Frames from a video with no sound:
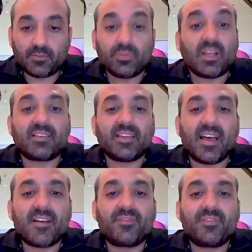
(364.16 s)
do not
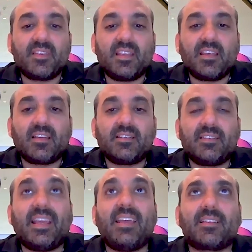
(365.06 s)
have the
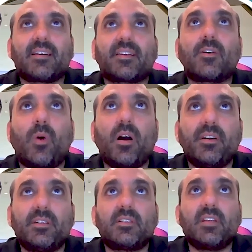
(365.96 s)
data
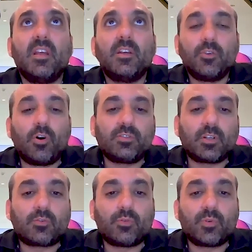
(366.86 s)
required in
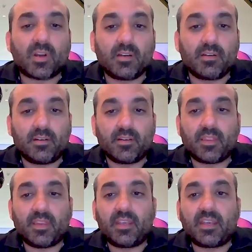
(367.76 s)
order to run
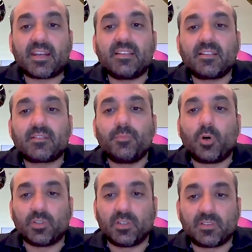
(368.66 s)
the credit
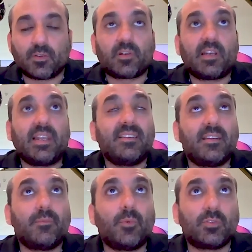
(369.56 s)
models or
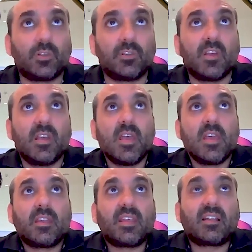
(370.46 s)
lending models
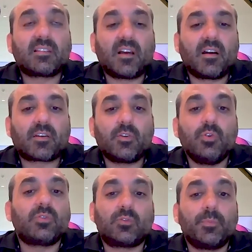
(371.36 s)
that are
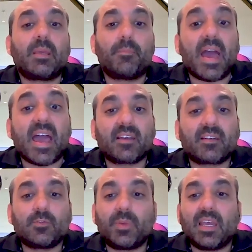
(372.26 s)
used to big
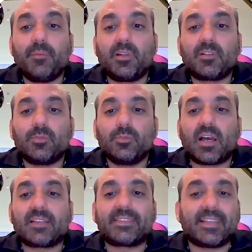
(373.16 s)
banks to be able to
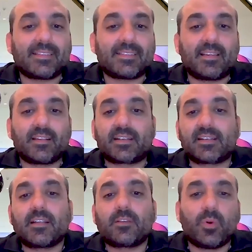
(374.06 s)
assess their
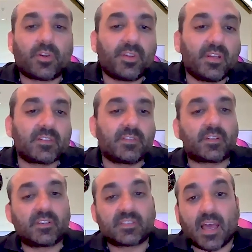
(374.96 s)
credit worthiness,
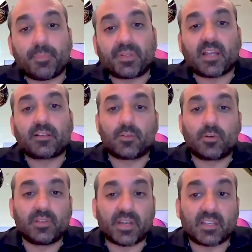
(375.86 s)
the risk appetite, and
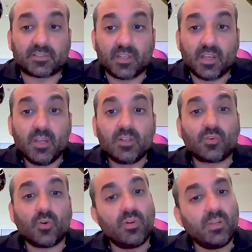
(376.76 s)
all the rest.
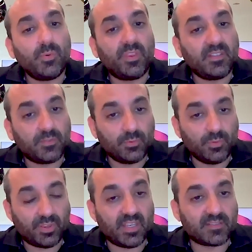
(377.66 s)
So only with these two
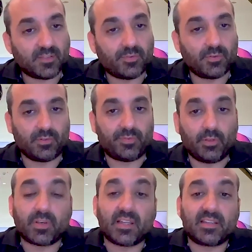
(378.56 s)
things, if you
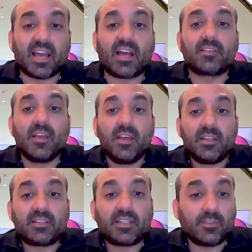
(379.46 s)
look at that,
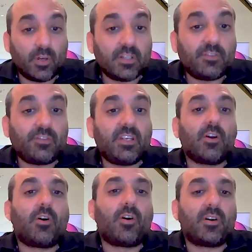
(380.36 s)
technology
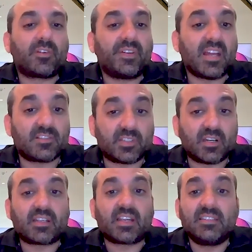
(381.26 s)
or
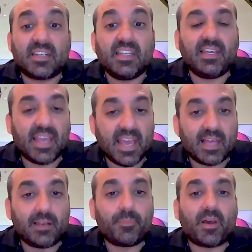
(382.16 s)
Finastra can really
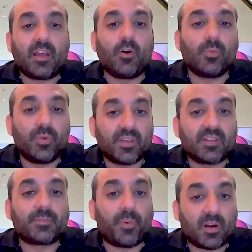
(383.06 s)
help, along with
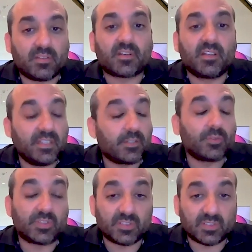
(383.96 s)
its partner and
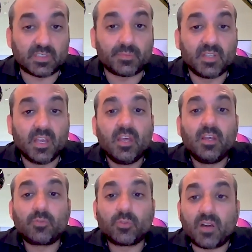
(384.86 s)
ecosystems,
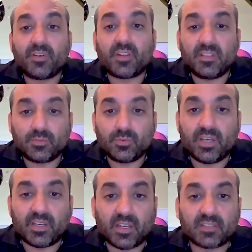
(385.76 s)
to cover these two
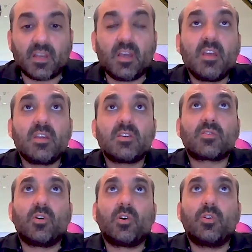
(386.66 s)
areas.
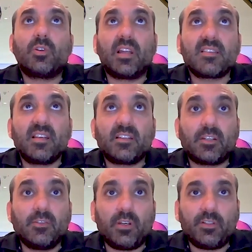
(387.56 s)
So utilizing
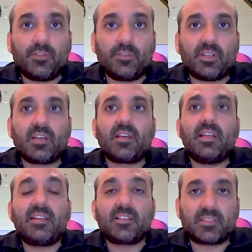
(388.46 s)
technology,
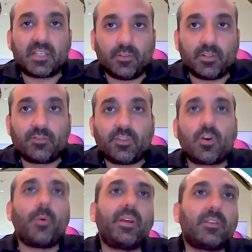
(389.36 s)
latest technology,
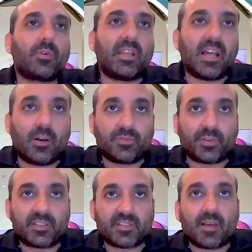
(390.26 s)
going to cloud,
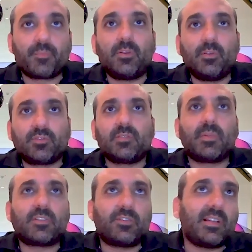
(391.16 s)
for example, using
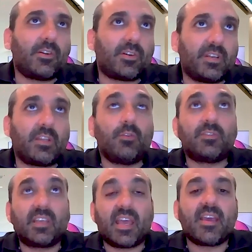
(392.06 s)
machine learning,
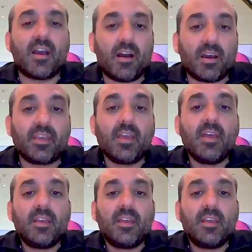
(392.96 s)
using AI,